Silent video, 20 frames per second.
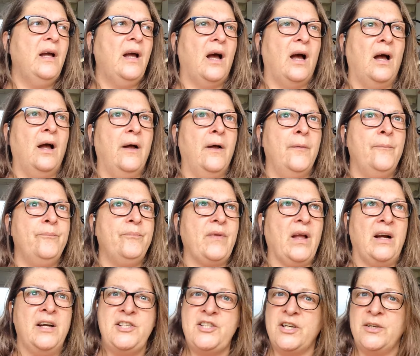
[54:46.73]

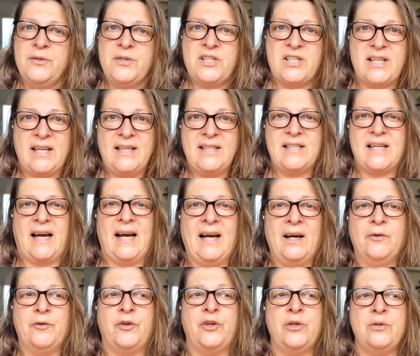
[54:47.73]
I don't send
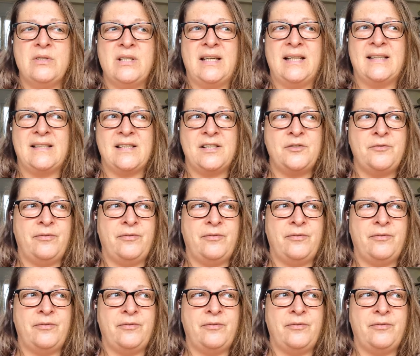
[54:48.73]
out newsletters